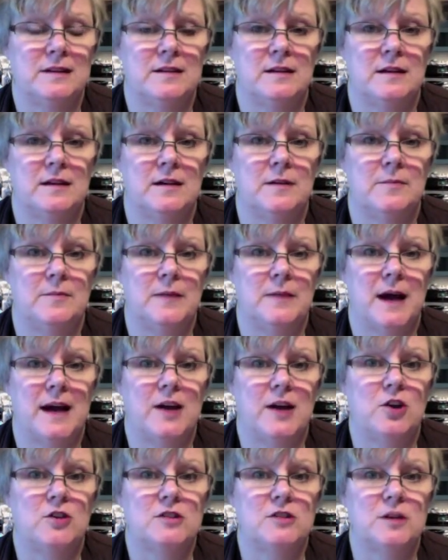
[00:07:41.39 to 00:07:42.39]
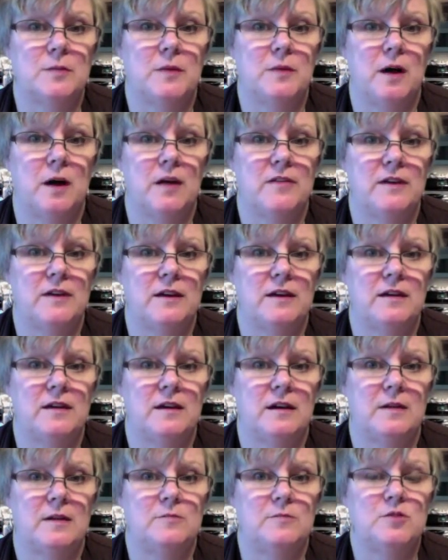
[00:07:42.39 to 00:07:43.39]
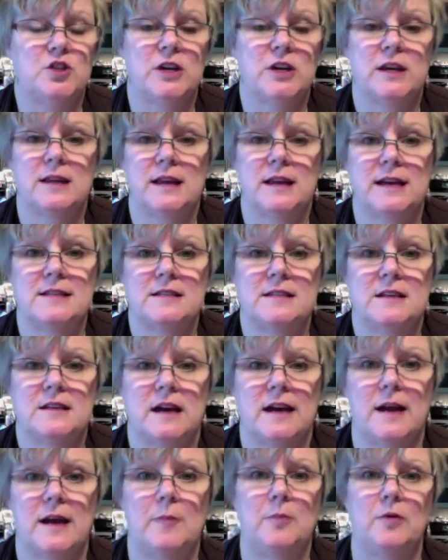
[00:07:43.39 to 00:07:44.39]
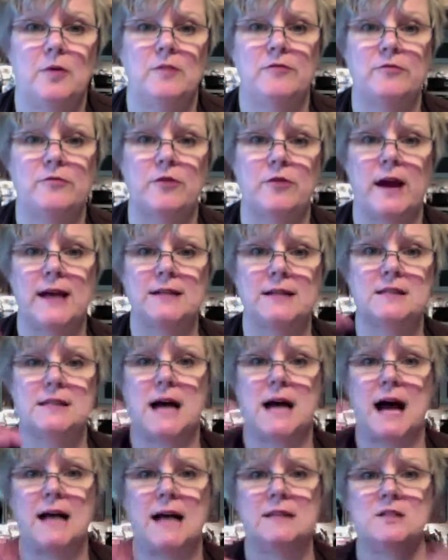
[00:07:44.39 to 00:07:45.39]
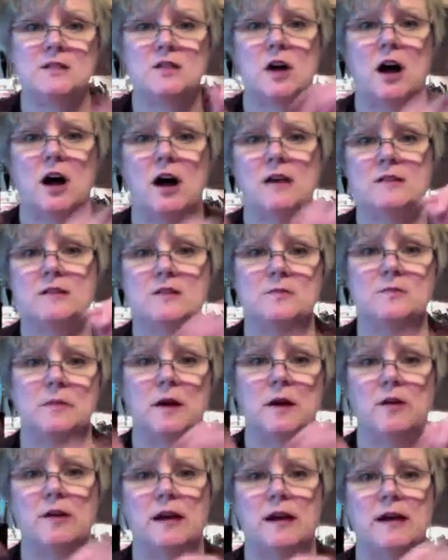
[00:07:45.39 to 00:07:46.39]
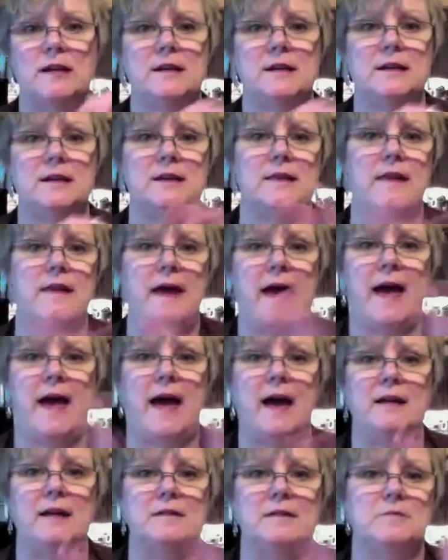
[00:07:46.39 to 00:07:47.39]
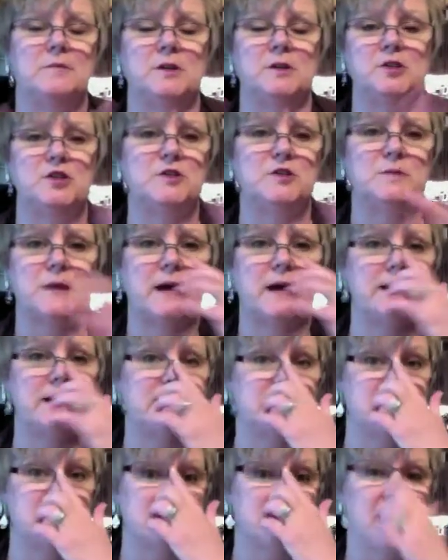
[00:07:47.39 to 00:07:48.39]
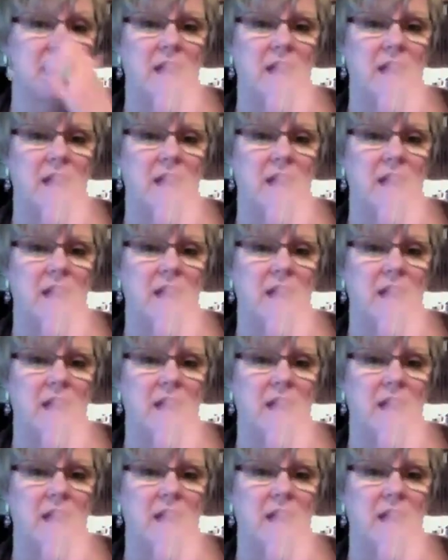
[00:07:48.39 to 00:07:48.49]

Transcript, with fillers: Um, I cooked up all the um, chicken last night. I put Frank's hot sauce, marinated in that, and a bunch of spices,